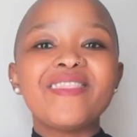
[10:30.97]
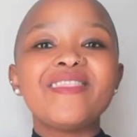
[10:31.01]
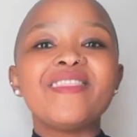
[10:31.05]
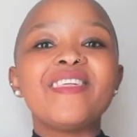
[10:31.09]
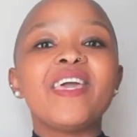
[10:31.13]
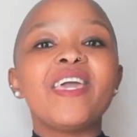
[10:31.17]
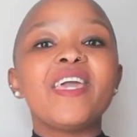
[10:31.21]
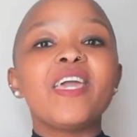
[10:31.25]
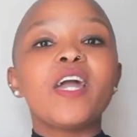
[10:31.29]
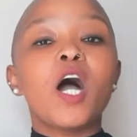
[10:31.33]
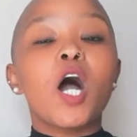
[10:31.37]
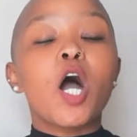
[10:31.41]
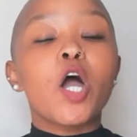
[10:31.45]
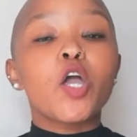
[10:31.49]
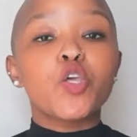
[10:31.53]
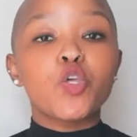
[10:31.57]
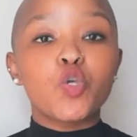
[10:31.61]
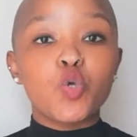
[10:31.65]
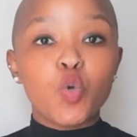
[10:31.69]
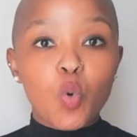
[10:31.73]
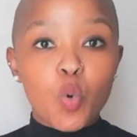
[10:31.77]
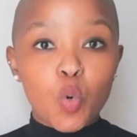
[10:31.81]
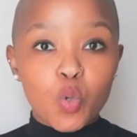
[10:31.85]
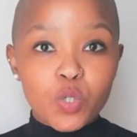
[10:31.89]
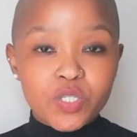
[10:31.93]
They are
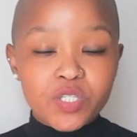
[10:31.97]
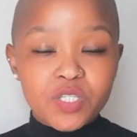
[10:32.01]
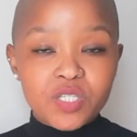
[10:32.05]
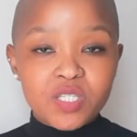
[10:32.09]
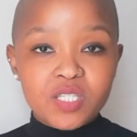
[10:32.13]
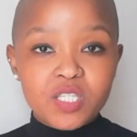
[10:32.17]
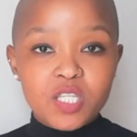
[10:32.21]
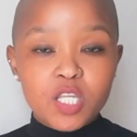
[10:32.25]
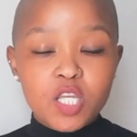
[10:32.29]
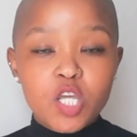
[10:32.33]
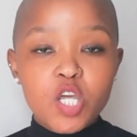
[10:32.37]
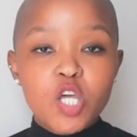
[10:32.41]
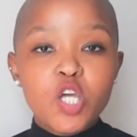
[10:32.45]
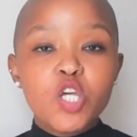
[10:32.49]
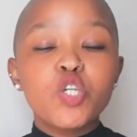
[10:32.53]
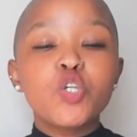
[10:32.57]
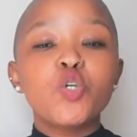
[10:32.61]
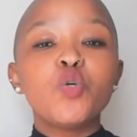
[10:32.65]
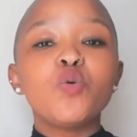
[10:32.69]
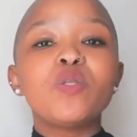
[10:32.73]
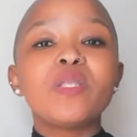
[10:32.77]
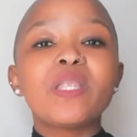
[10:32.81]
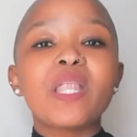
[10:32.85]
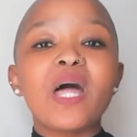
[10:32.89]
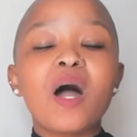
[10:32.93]
yours.
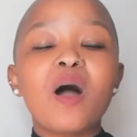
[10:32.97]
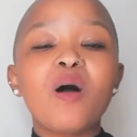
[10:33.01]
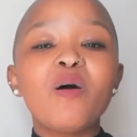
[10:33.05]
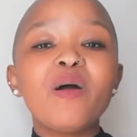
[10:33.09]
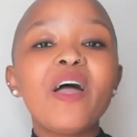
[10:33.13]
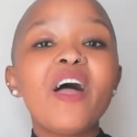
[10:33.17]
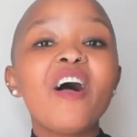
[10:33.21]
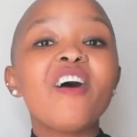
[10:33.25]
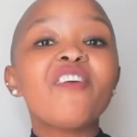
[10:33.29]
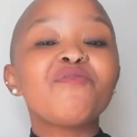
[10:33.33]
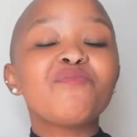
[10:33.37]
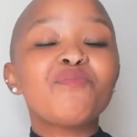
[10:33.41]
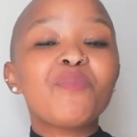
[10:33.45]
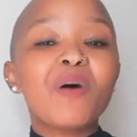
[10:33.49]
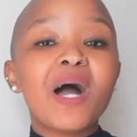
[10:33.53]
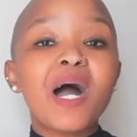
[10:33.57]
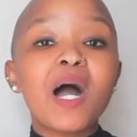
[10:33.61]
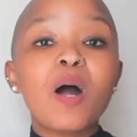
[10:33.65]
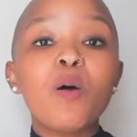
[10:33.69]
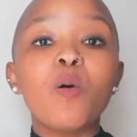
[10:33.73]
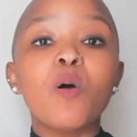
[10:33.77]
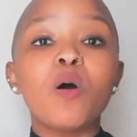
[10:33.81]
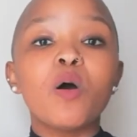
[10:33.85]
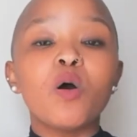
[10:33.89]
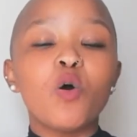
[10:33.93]
You now have
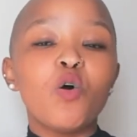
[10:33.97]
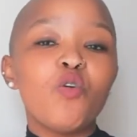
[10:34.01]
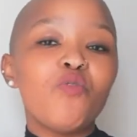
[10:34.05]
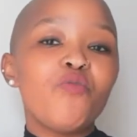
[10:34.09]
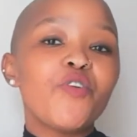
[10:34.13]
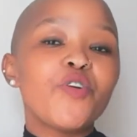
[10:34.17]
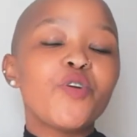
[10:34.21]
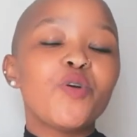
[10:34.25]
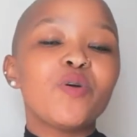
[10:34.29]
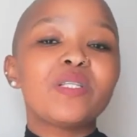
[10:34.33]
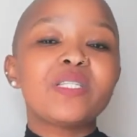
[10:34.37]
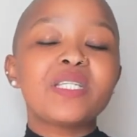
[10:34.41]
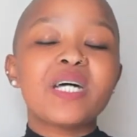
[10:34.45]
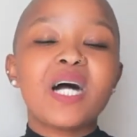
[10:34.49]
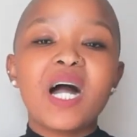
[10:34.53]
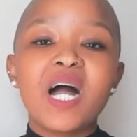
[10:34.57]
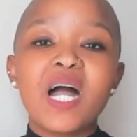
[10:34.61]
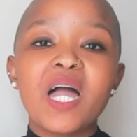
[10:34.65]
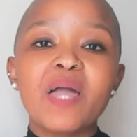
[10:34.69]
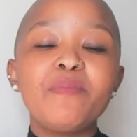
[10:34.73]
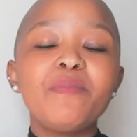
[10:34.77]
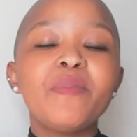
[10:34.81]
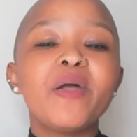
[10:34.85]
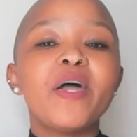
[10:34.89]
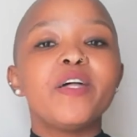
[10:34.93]
power over your
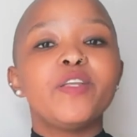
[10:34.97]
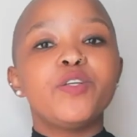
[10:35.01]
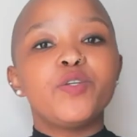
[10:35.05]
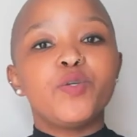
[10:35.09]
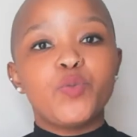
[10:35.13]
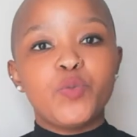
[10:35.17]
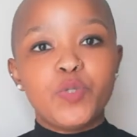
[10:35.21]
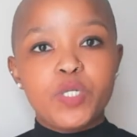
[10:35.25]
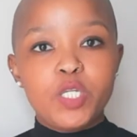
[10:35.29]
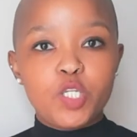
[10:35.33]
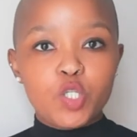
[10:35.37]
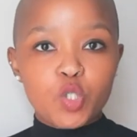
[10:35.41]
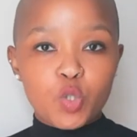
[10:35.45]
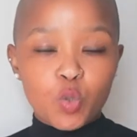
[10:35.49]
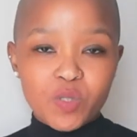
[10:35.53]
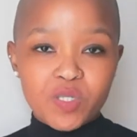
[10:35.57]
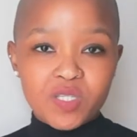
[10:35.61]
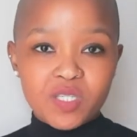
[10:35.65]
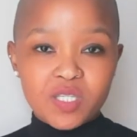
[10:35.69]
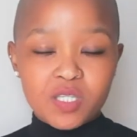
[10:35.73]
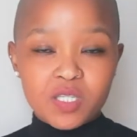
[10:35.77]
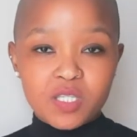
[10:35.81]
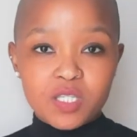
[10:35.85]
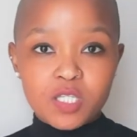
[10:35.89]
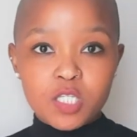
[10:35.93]
time and
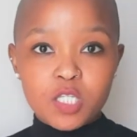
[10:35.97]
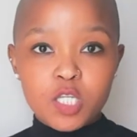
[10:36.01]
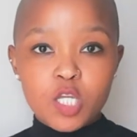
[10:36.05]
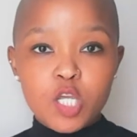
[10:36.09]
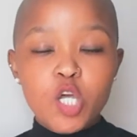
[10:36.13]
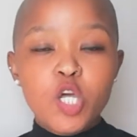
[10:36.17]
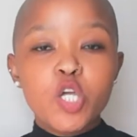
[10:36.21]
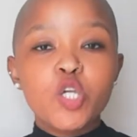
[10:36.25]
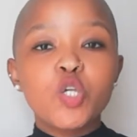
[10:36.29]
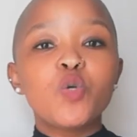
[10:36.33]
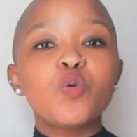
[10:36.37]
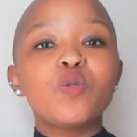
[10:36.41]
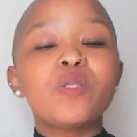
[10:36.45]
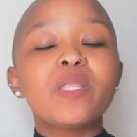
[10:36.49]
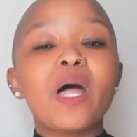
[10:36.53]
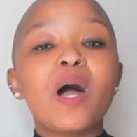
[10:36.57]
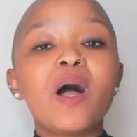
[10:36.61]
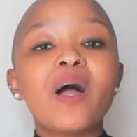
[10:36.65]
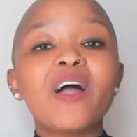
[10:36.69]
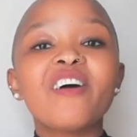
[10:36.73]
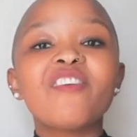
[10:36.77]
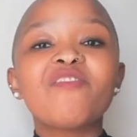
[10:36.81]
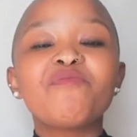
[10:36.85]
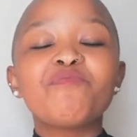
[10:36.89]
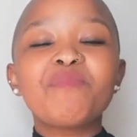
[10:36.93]
resources. You
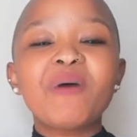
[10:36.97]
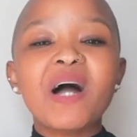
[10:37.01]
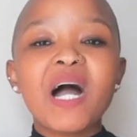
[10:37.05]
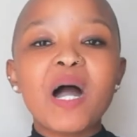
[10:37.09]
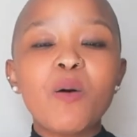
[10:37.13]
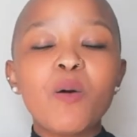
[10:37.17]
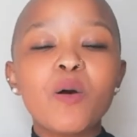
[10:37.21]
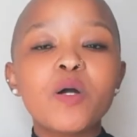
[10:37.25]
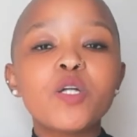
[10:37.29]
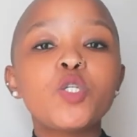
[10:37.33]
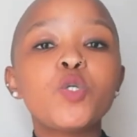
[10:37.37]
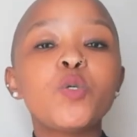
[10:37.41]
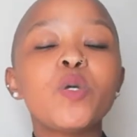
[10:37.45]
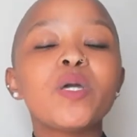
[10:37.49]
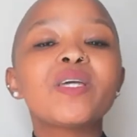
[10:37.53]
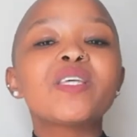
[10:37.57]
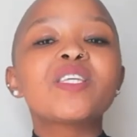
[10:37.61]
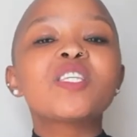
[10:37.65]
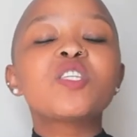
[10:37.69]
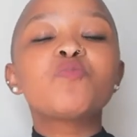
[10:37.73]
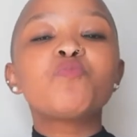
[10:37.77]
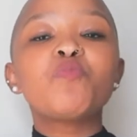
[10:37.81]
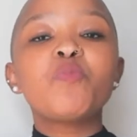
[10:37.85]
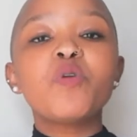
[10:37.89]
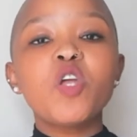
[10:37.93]
now have power to
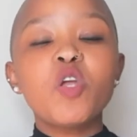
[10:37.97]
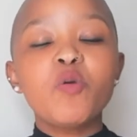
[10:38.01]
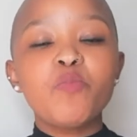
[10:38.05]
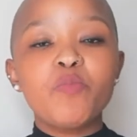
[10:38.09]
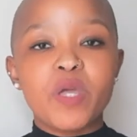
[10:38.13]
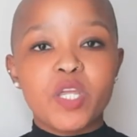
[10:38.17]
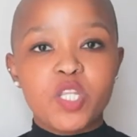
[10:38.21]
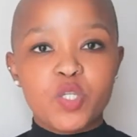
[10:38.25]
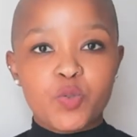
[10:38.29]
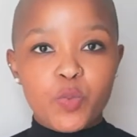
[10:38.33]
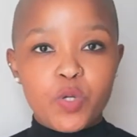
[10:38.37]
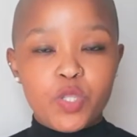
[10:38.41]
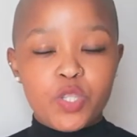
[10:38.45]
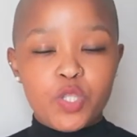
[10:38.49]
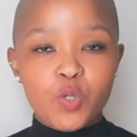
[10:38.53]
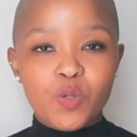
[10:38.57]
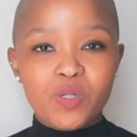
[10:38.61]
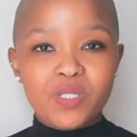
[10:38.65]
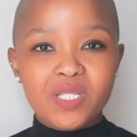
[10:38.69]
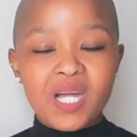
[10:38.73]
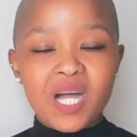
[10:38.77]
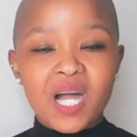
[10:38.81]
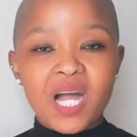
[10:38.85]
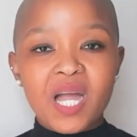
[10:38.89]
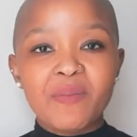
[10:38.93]
experiment with your
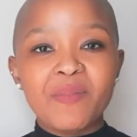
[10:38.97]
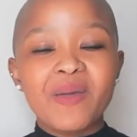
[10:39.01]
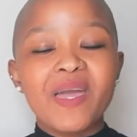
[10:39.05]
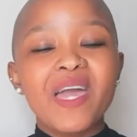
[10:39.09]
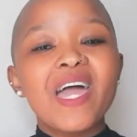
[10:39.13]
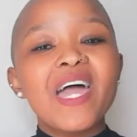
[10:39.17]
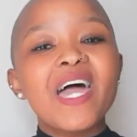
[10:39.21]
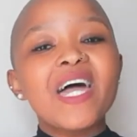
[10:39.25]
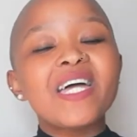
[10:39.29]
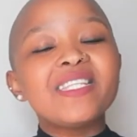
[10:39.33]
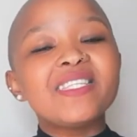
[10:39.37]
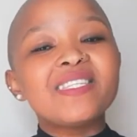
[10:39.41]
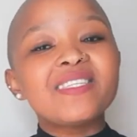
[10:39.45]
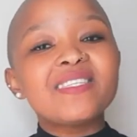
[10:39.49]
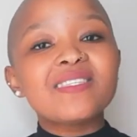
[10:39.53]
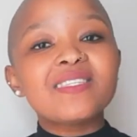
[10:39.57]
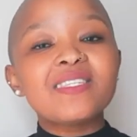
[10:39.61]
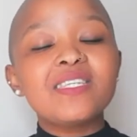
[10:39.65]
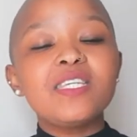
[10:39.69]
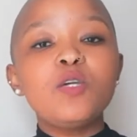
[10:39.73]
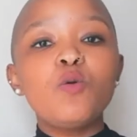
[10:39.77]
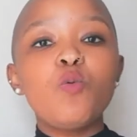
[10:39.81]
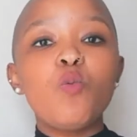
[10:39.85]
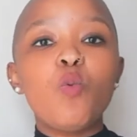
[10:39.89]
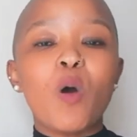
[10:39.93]
time and
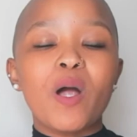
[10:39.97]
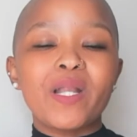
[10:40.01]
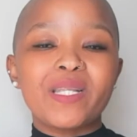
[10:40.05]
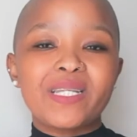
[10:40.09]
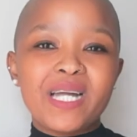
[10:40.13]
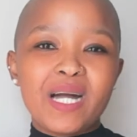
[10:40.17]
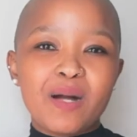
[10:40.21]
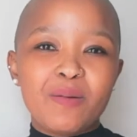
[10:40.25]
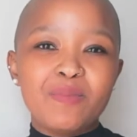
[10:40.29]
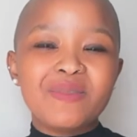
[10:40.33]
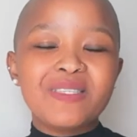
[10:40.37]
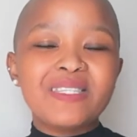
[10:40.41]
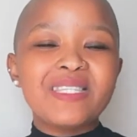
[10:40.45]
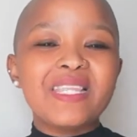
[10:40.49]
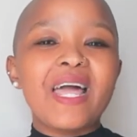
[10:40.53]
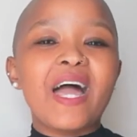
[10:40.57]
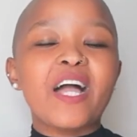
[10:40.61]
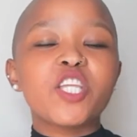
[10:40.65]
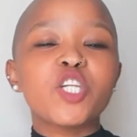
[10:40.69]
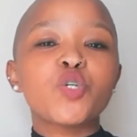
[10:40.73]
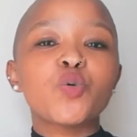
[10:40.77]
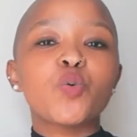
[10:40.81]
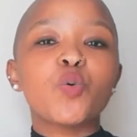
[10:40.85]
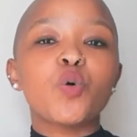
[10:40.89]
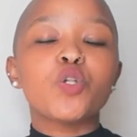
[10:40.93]
see what comes
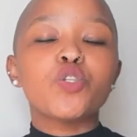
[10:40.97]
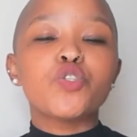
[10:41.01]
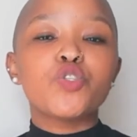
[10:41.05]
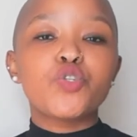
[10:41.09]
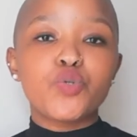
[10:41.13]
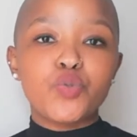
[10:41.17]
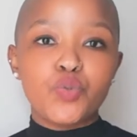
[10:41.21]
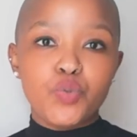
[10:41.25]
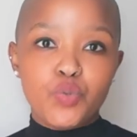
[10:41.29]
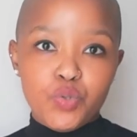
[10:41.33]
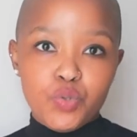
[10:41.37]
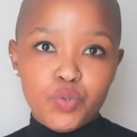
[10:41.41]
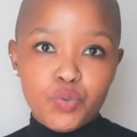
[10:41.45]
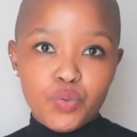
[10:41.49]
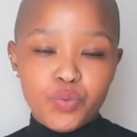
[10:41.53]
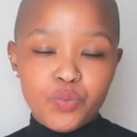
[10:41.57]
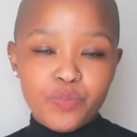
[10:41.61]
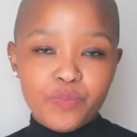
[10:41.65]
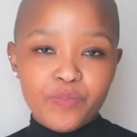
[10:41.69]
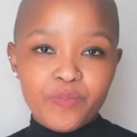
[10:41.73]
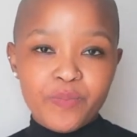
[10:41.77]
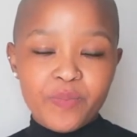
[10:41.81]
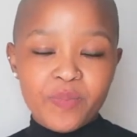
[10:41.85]
natural to you.